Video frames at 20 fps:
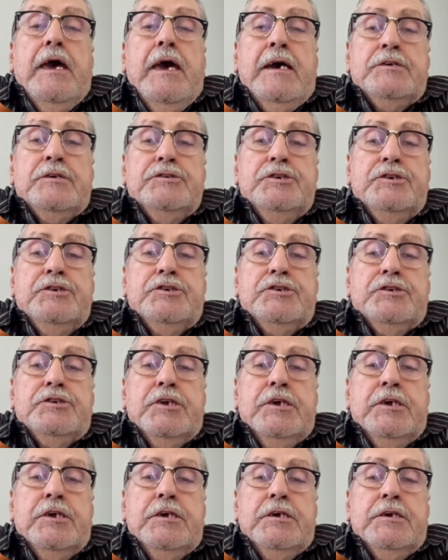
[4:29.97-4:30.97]
as this
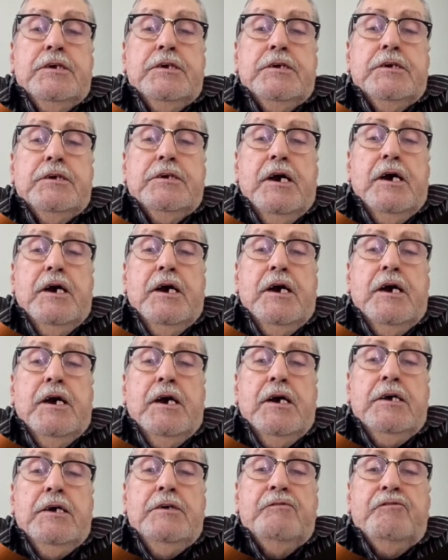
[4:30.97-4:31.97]
thing
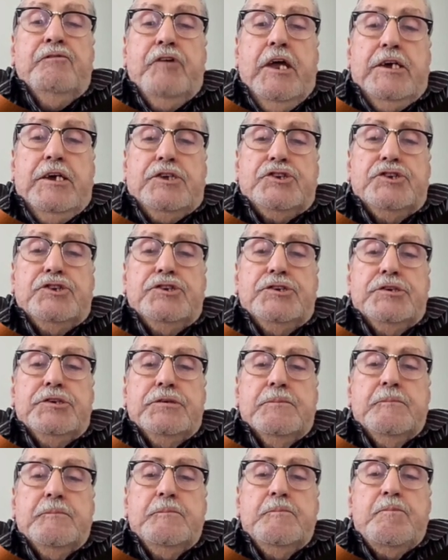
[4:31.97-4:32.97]

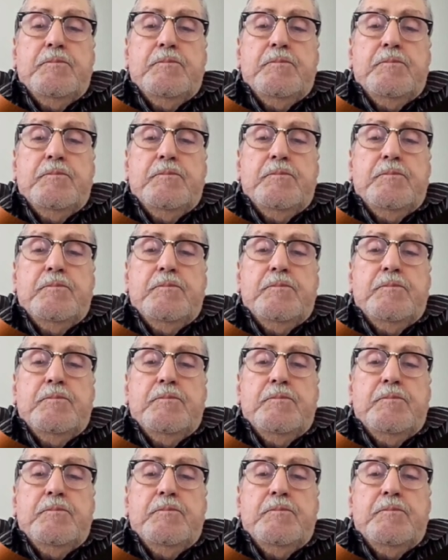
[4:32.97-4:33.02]
inflates.